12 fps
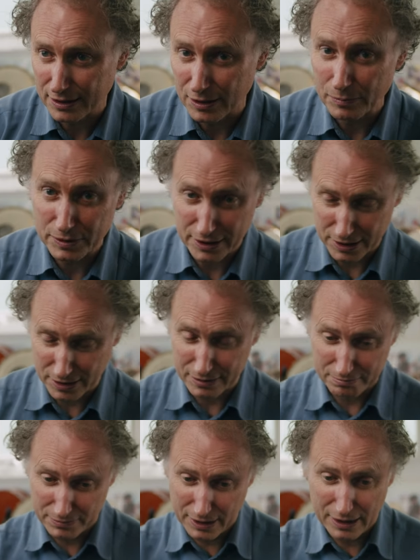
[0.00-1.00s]
composition
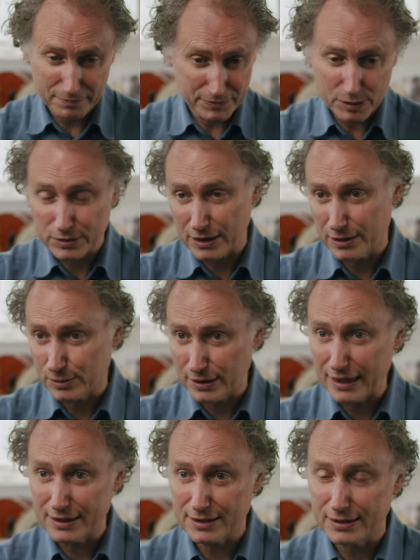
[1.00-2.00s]
also called
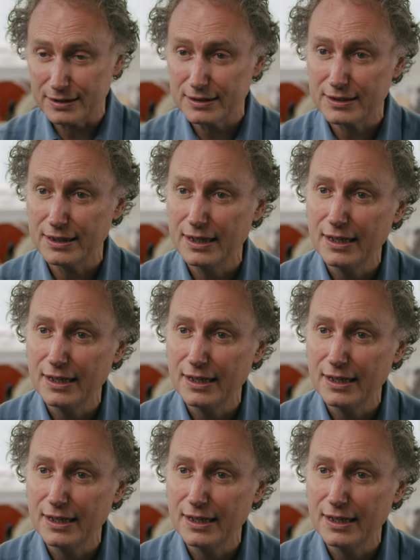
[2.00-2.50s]
Essence,